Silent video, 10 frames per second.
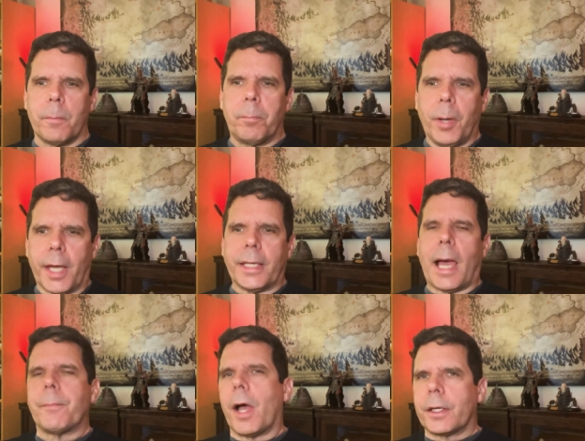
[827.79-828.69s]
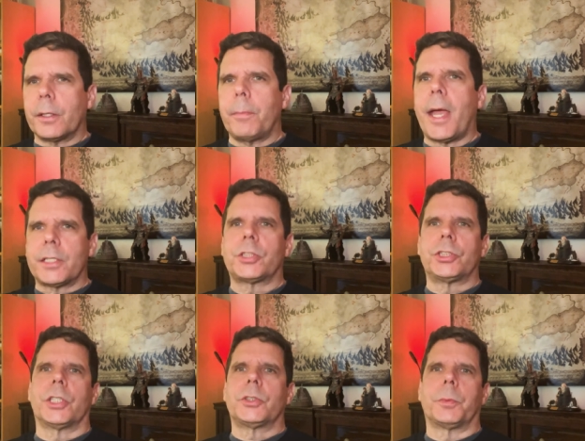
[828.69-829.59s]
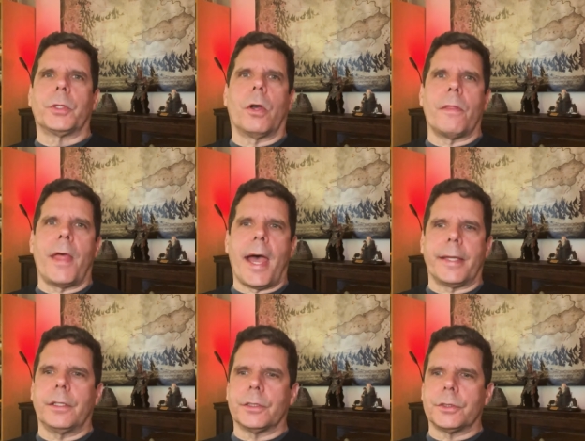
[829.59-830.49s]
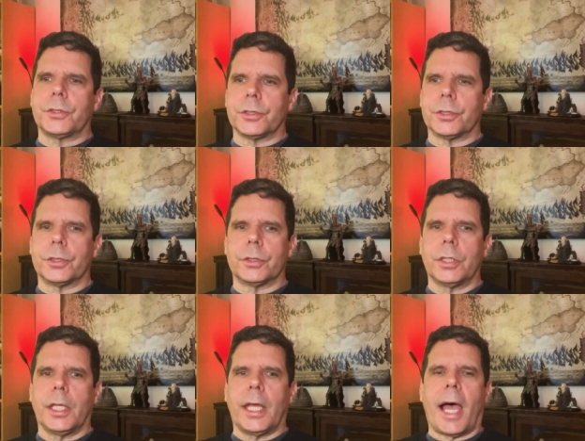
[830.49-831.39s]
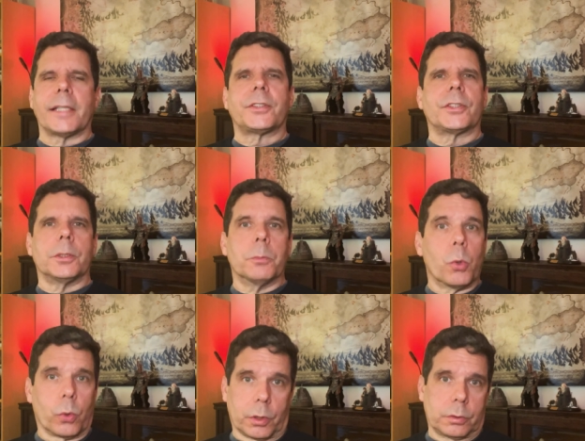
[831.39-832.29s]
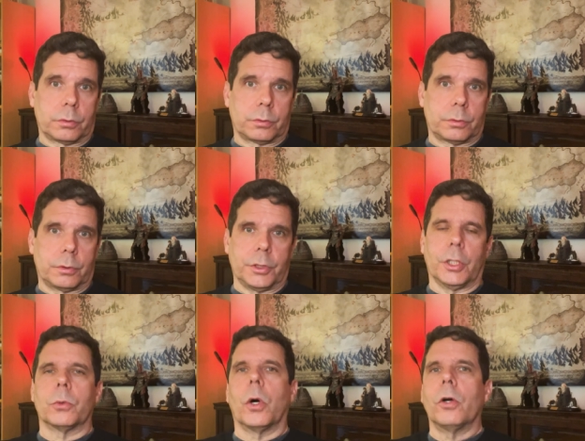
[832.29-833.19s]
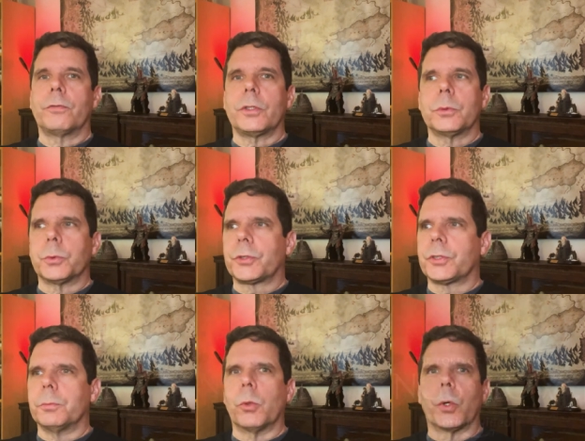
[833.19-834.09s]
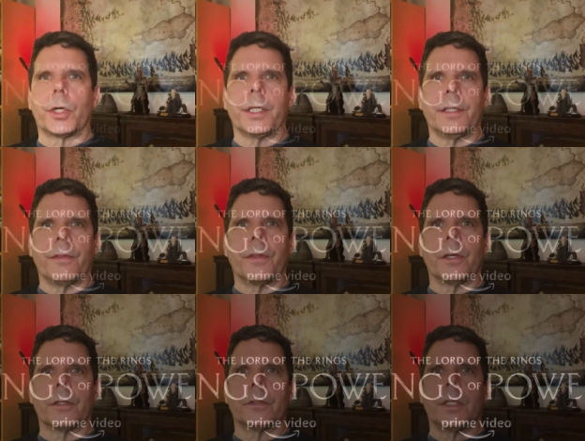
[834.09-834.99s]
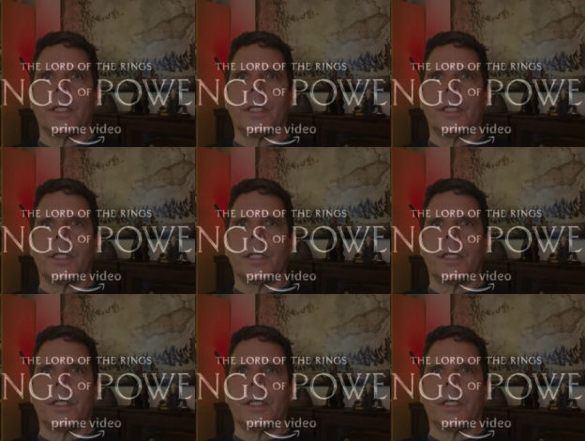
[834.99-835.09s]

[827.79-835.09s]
but I'm not going to pass judgment on that until I see more. You know, well, hopefully we'll see more in the